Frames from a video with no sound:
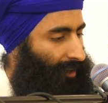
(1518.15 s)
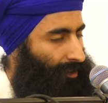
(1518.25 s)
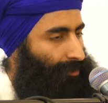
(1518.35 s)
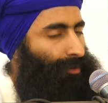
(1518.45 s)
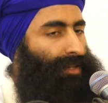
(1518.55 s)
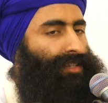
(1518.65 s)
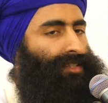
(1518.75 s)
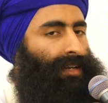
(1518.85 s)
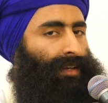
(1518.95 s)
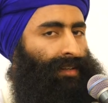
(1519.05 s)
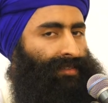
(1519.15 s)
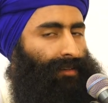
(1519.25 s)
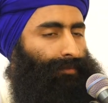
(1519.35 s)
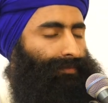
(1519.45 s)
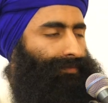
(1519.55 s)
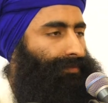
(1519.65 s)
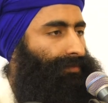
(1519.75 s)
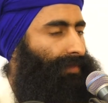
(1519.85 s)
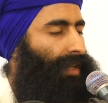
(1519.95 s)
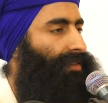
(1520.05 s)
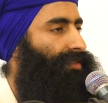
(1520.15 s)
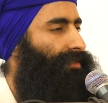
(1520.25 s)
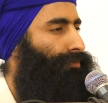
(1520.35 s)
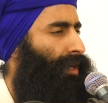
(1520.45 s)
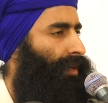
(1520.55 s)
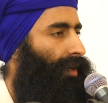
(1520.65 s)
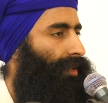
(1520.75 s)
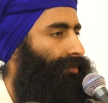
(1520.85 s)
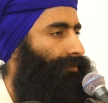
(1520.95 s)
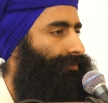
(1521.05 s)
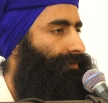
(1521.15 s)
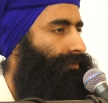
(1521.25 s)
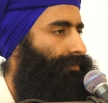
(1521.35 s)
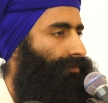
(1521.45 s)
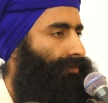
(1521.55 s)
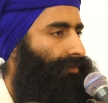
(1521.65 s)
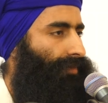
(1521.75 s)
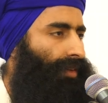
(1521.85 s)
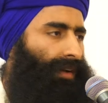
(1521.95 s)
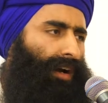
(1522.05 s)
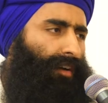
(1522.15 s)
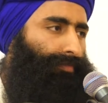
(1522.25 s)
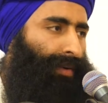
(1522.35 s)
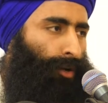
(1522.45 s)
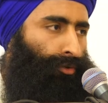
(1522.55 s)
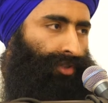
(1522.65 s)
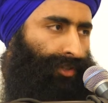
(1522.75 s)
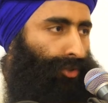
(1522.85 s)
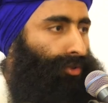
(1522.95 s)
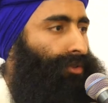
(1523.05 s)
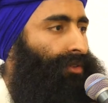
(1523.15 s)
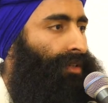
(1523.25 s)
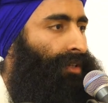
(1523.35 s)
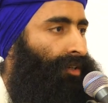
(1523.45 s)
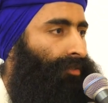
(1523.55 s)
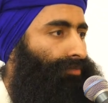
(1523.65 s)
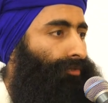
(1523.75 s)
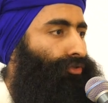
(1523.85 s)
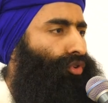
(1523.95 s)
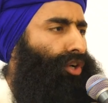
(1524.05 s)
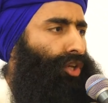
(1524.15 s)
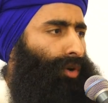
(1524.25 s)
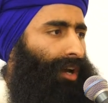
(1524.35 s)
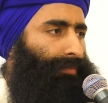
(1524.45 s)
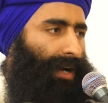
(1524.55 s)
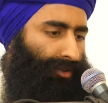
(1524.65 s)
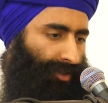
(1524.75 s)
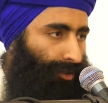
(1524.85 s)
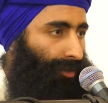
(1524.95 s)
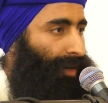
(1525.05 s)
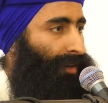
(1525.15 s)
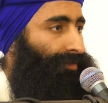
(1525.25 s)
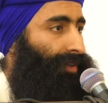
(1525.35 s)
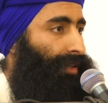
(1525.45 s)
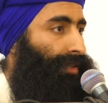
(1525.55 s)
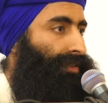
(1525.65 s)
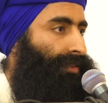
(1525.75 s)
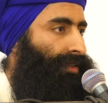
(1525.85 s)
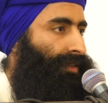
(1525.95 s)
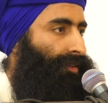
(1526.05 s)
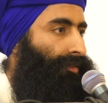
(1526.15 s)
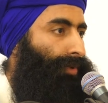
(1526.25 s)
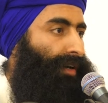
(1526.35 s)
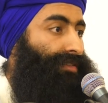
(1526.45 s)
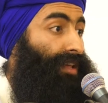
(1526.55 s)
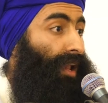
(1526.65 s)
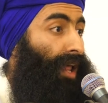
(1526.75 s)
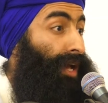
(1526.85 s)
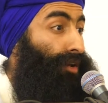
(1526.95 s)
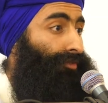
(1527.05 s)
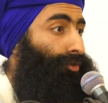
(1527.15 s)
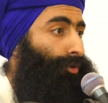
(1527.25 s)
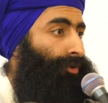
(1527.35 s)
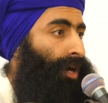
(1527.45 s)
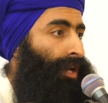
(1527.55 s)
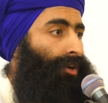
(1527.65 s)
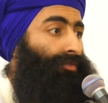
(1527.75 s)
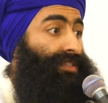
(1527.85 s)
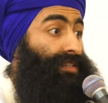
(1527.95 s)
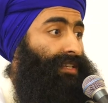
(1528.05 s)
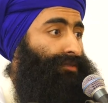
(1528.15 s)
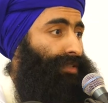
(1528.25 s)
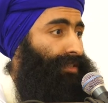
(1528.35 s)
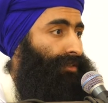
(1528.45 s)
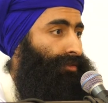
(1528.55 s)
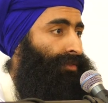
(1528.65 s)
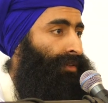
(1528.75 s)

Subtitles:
Sutra Shah gets up and he says, Maharaj, I have bowed to you. Before you I bowed to your grandfather, because the light of Guru Nanak resides within you.